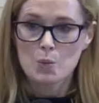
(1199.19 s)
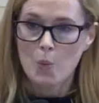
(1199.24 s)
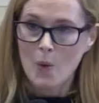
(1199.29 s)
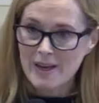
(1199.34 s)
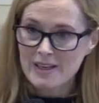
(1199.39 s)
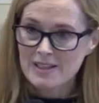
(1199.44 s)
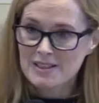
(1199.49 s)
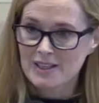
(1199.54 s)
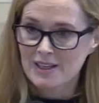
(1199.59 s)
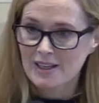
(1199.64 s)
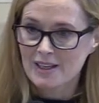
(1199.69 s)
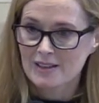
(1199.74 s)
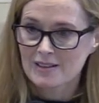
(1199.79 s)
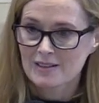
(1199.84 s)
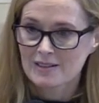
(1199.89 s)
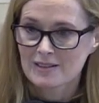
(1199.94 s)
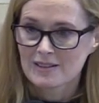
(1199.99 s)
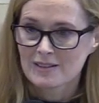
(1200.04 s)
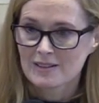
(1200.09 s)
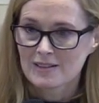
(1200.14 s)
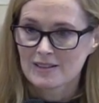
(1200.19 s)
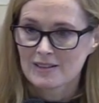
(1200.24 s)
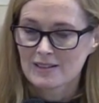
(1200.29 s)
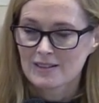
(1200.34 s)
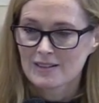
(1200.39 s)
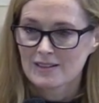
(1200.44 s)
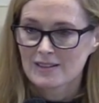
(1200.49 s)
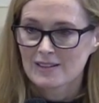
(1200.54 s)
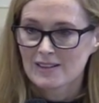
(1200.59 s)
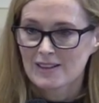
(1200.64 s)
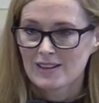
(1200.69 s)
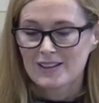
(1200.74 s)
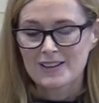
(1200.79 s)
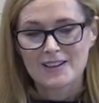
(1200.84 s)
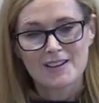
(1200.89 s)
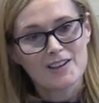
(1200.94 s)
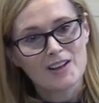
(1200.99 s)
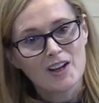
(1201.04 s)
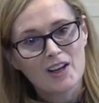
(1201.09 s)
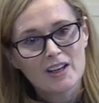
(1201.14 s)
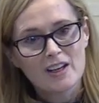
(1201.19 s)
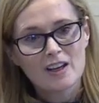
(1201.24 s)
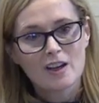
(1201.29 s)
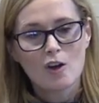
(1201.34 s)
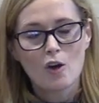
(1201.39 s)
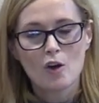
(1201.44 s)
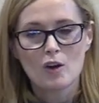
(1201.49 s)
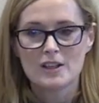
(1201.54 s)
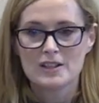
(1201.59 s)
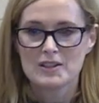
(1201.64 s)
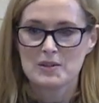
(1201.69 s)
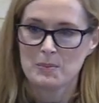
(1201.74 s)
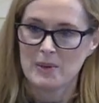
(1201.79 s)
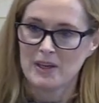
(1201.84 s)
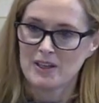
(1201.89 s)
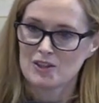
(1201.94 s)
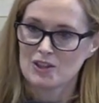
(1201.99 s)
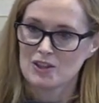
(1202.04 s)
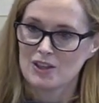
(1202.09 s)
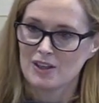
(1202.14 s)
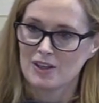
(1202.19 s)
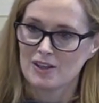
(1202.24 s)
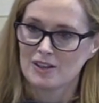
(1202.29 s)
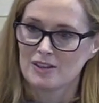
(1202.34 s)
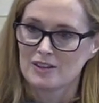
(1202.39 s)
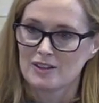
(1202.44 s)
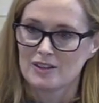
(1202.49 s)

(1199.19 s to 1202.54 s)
waiting. Like in Colin's picture,